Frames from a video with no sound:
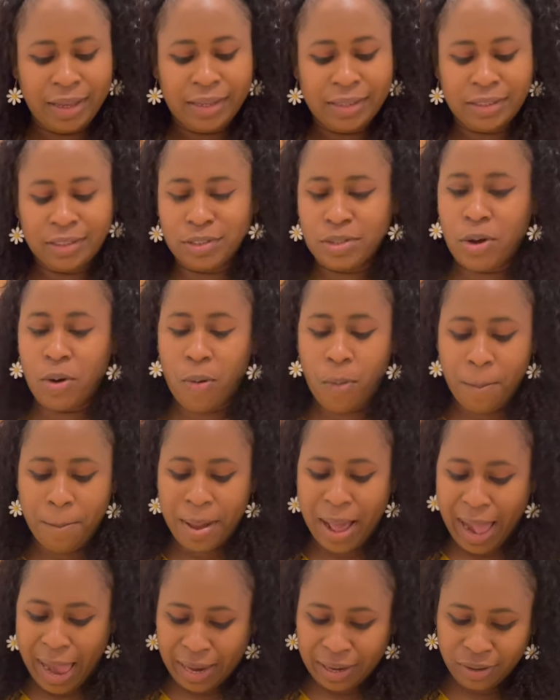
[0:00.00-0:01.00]
is going
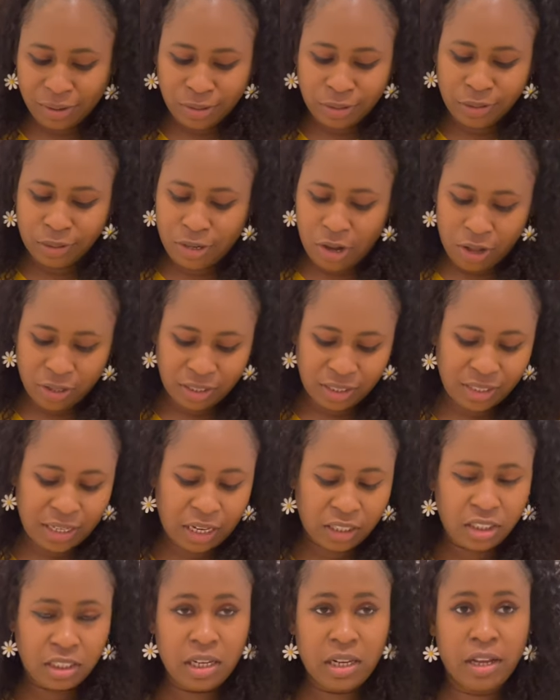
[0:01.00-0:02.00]
bang or not. It's
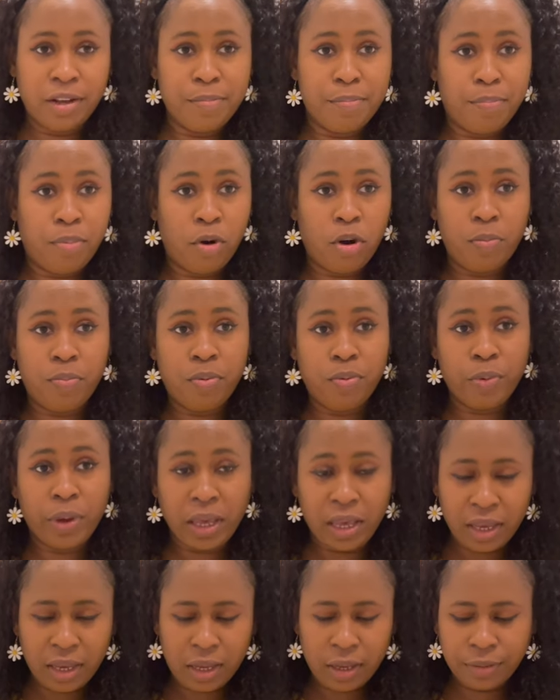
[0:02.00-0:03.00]
actually a bob
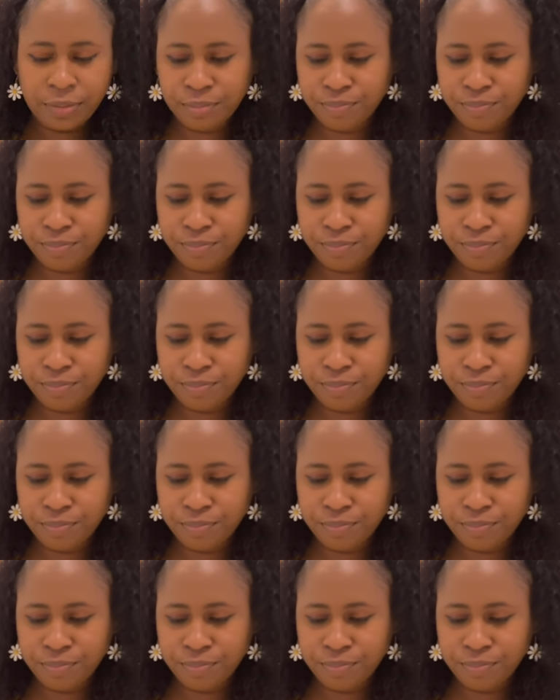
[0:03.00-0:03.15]
wig.